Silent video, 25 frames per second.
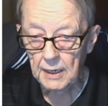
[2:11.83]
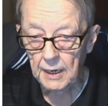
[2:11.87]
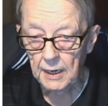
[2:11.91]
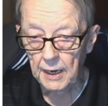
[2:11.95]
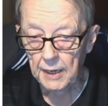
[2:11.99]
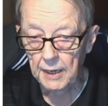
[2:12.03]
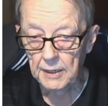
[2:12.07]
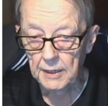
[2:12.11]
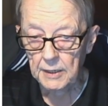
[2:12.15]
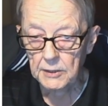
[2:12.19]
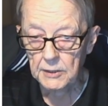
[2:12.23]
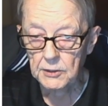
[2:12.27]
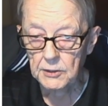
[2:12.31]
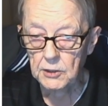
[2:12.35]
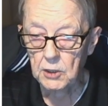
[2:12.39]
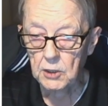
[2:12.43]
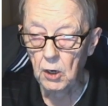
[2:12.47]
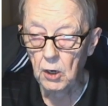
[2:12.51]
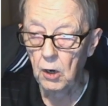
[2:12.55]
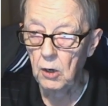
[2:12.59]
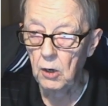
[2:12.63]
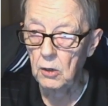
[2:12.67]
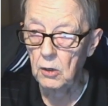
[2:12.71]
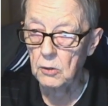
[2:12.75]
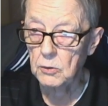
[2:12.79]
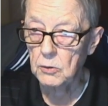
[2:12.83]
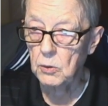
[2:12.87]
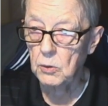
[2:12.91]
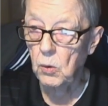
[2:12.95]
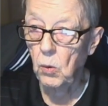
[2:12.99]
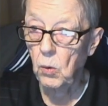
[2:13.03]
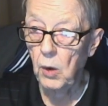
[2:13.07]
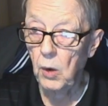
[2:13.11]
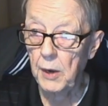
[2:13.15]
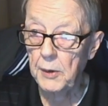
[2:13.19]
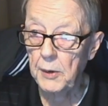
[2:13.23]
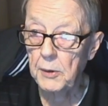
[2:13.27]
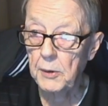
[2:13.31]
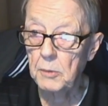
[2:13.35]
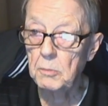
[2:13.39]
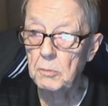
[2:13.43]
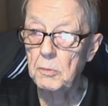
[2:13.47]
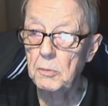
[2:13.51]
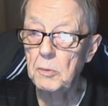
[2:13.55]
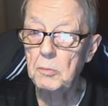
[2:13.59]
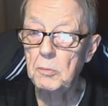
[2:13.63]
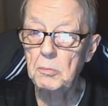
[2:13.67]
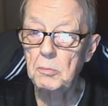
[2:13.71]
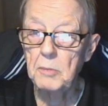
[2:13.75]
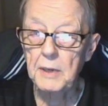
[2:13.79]
and it's called
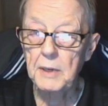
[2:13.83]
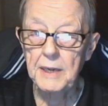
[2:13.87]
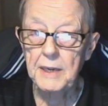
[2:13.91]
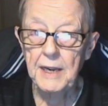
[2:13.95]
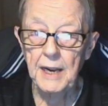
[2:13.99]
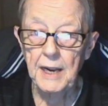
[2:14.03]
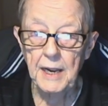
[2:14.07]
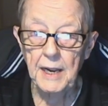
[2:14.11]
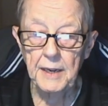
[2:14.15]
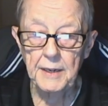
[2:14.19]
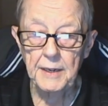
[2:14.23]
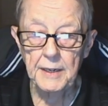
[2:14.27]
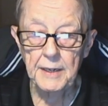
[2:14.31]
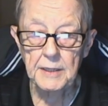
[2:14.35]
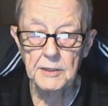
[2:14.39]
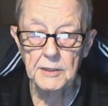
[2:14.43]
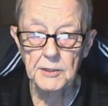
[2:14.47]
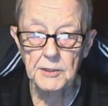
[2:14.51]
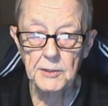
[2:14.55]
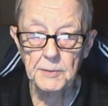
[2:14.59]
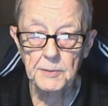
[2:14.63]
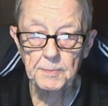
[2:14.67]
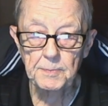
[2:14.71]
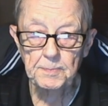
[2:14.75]
quantum mechanics.